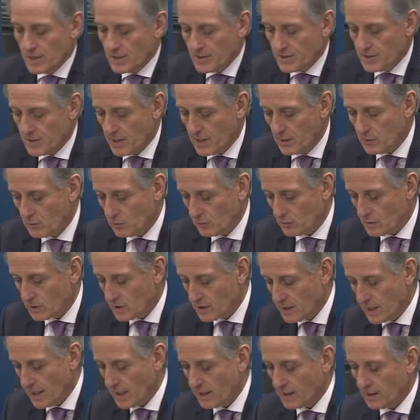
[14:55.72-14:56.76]
Central to
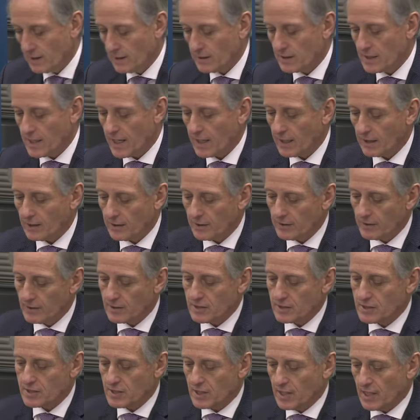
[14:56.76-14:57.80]
tackling the
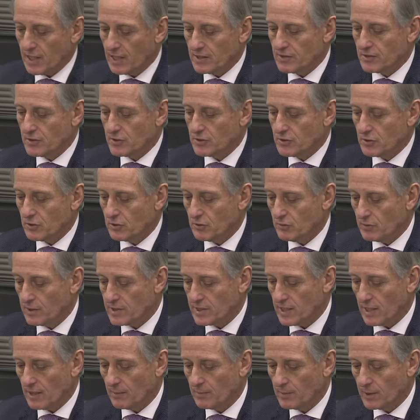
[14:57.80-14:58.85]
discards issue
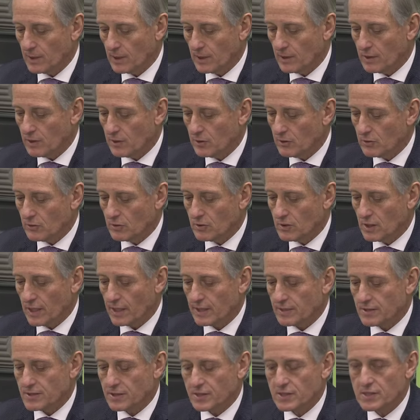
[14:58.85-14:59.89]
is our ability to
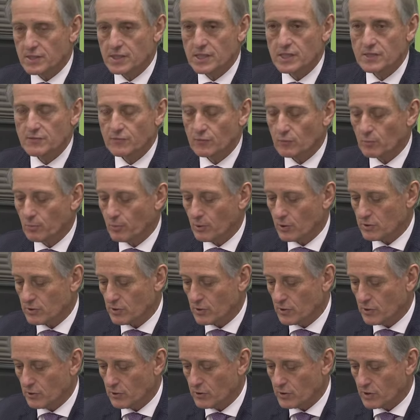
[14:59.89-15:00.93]
take successful
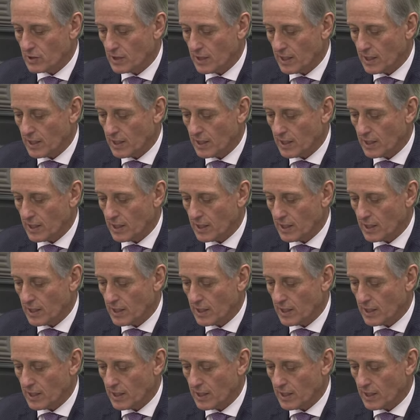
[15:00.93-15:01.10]
prosecution